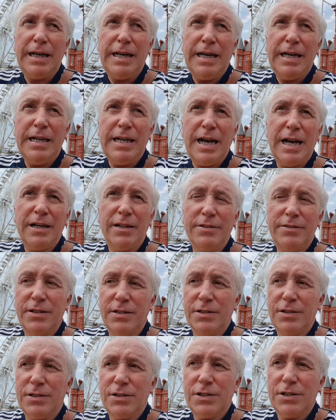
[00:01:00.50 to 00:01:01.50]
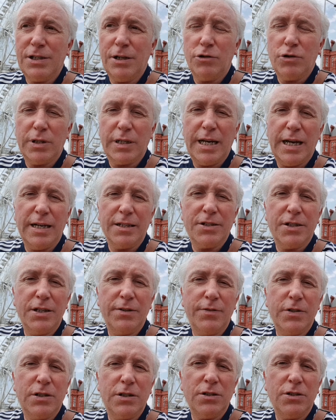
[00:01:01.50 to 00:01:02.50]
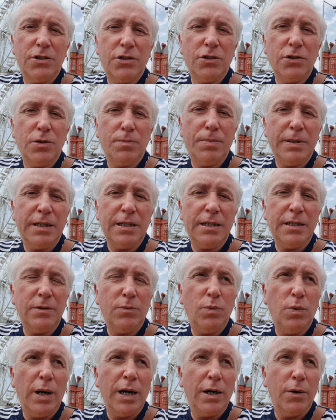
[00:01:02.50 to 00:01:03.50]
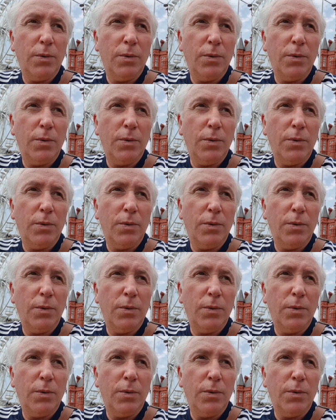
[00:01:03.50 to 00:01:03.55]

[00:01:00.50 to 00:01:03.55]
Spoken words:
In health and social care services you'll be well